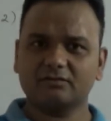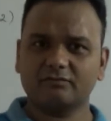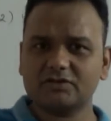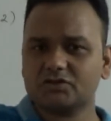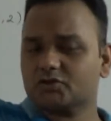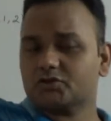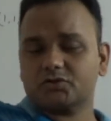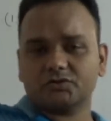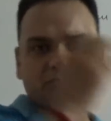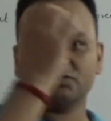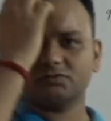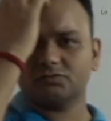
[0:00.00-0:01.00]
First you
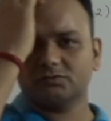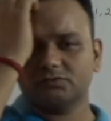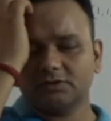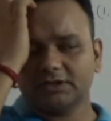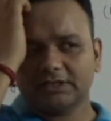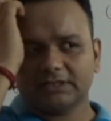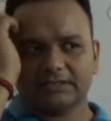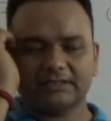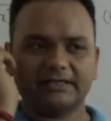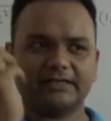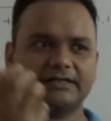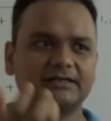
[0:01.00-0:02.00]
should know
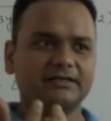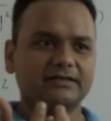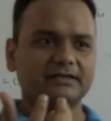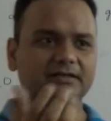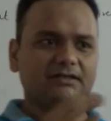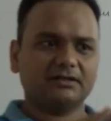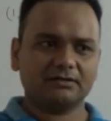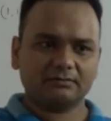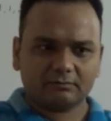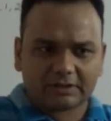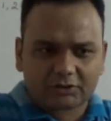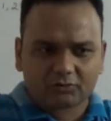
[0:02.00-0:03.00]

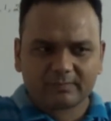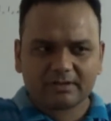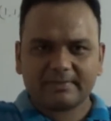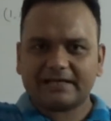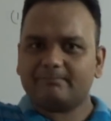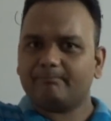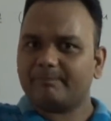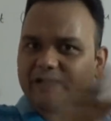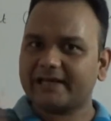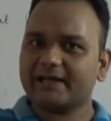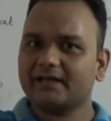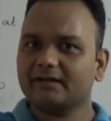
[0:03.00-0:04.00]
what do you mean by
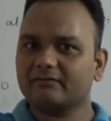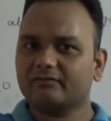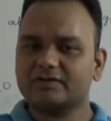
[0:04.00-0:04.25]
plane.